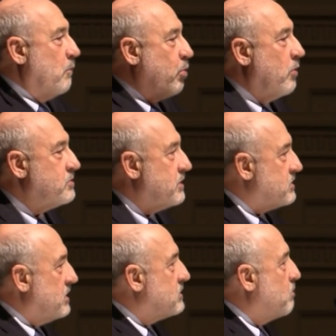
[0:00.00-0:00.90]
process
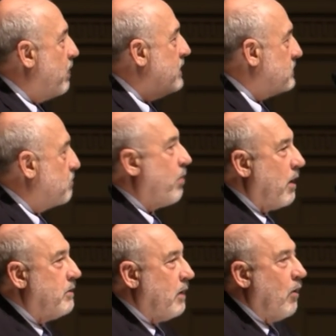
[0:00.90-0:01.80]
is a basic
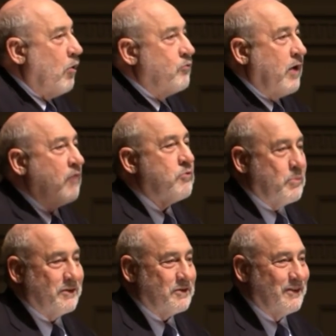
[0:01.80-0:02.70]
part of
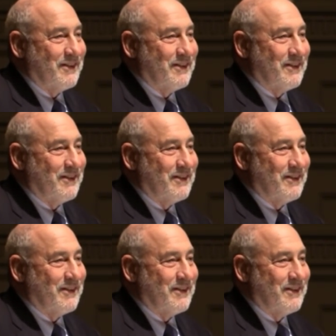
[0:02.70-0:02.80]
government.